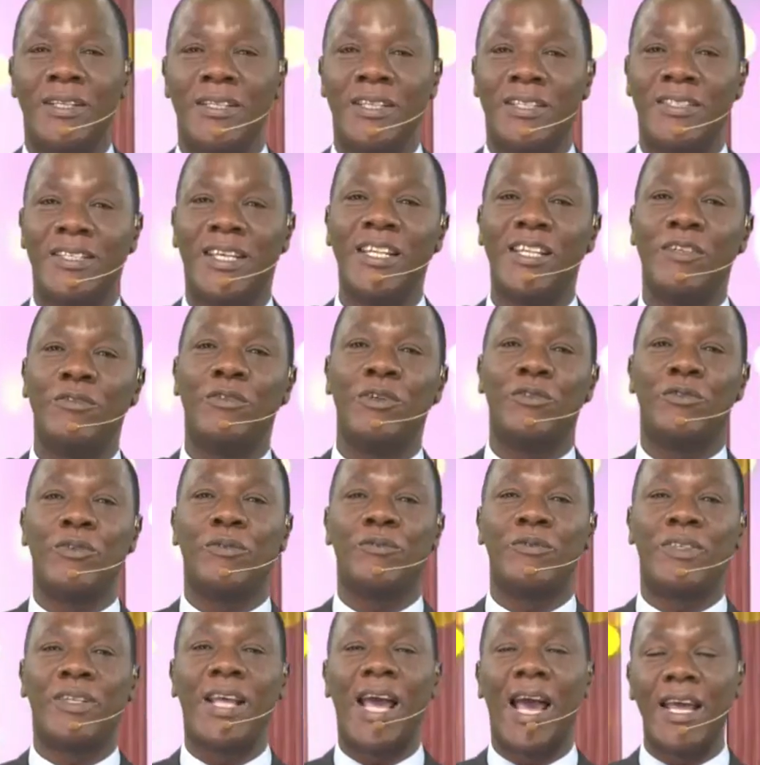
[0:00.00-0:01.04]
second definition
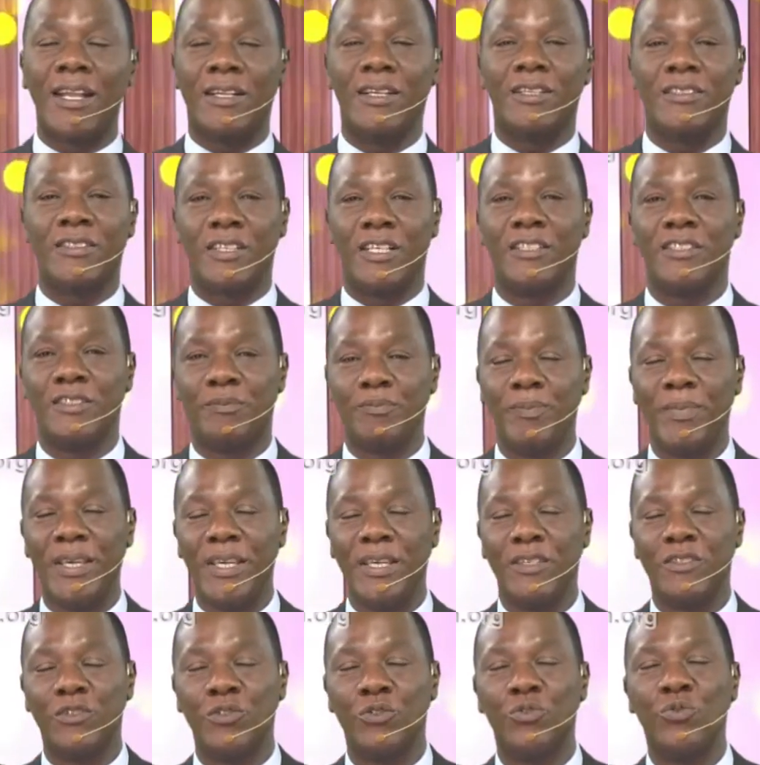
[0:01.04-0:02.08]
of guidance
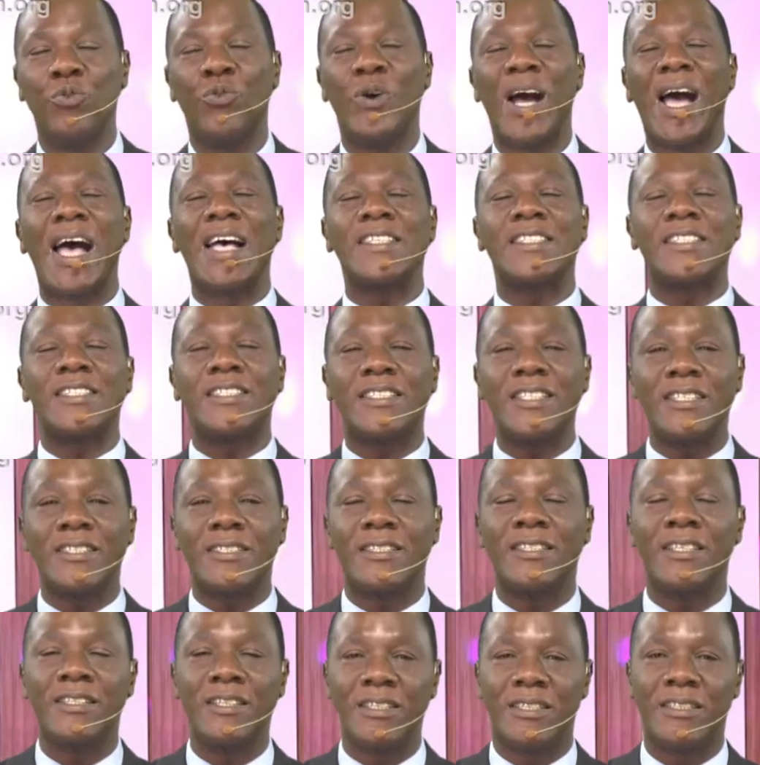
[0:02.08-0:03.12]
means to
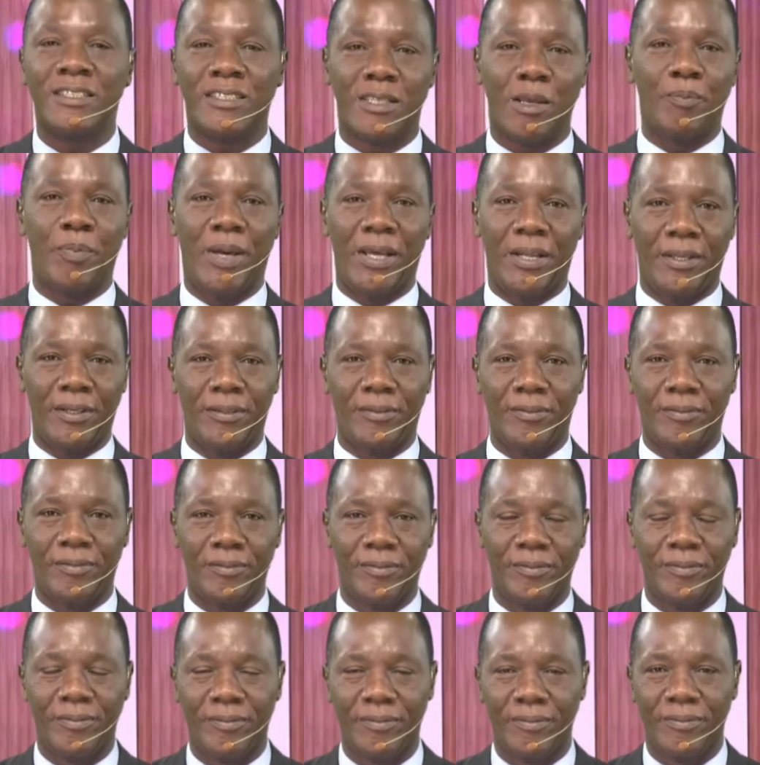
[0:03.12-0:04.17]
assist somebody.
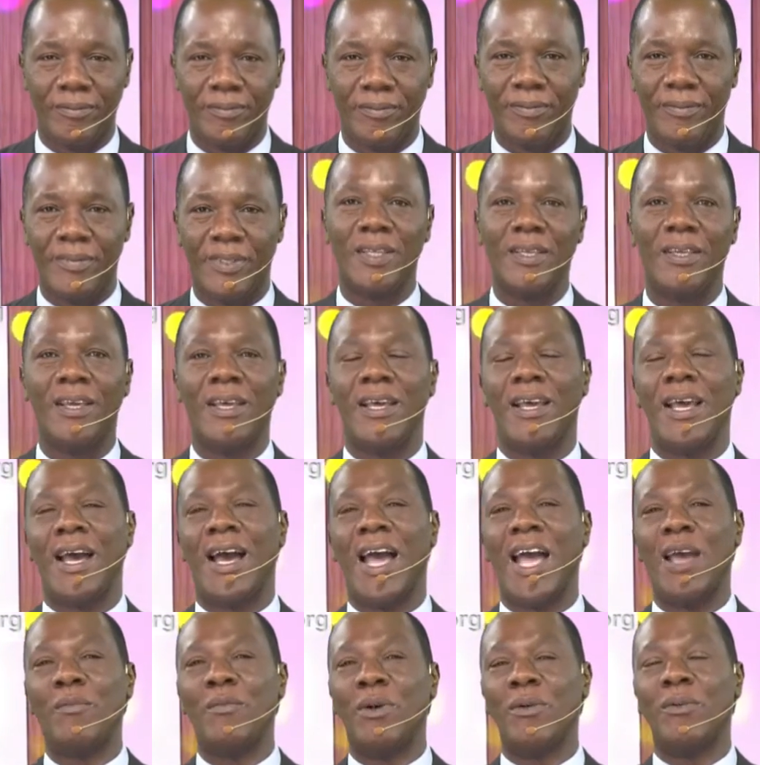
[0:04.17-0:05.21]
I
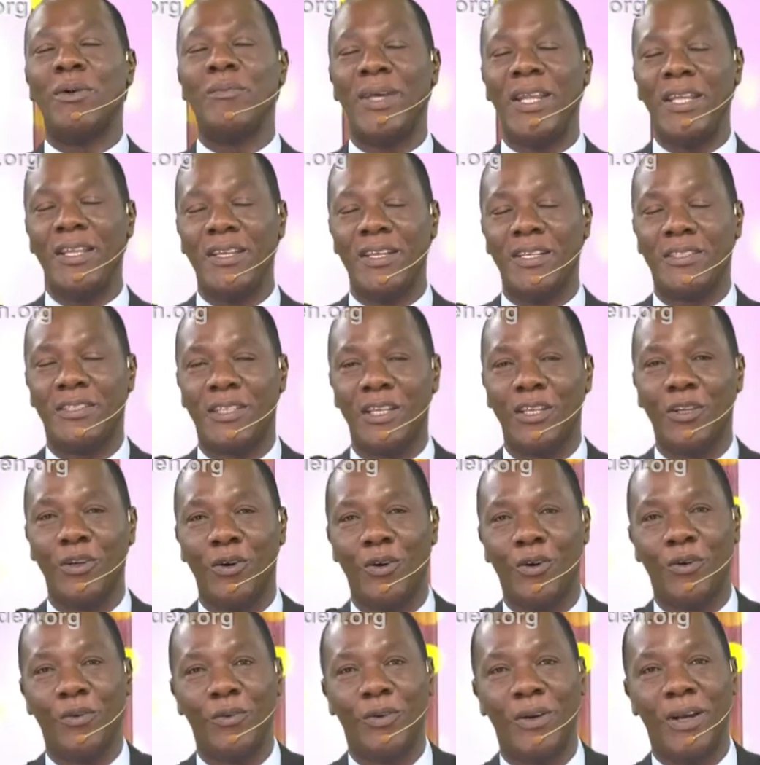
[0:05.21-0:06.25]
remember many years
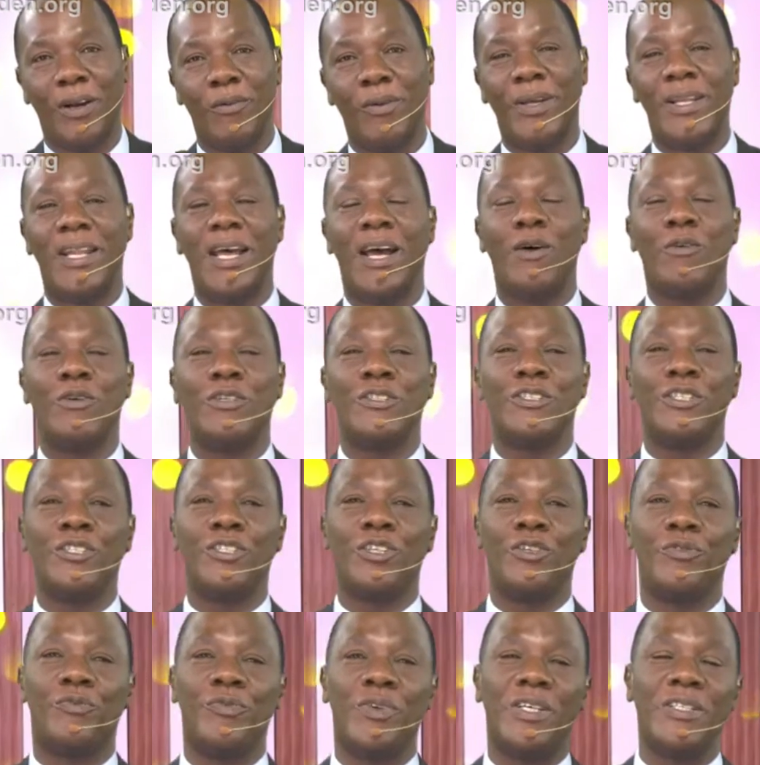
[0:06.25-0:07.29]
ago when I was in
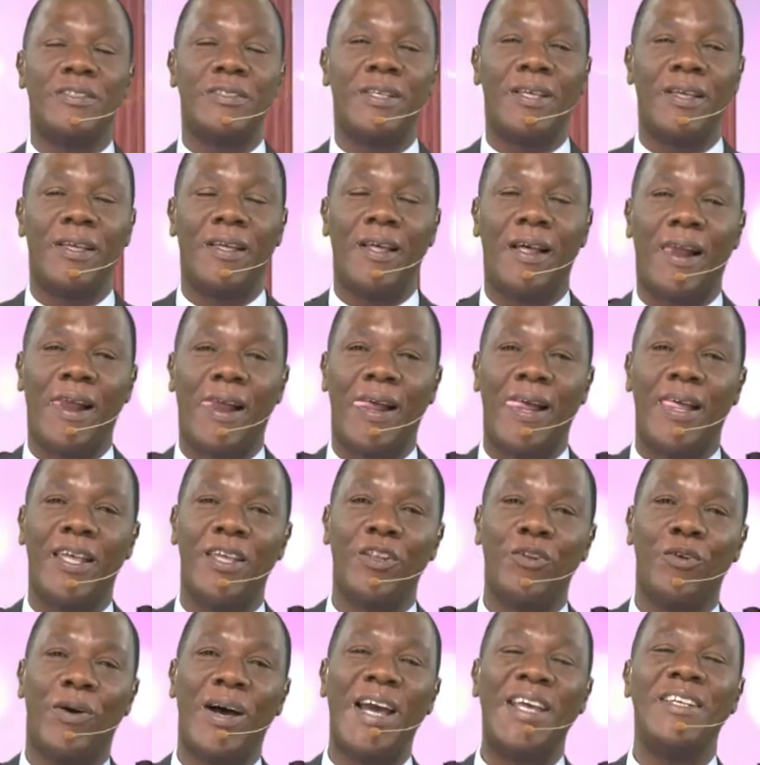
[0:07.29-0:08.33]
university, you
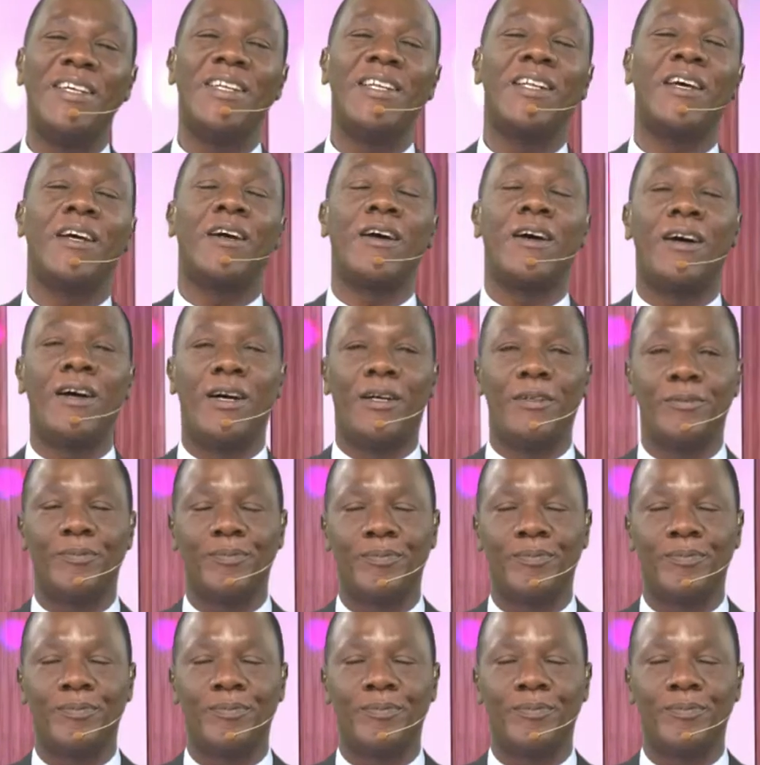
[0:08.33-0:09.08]
know, I needed a car.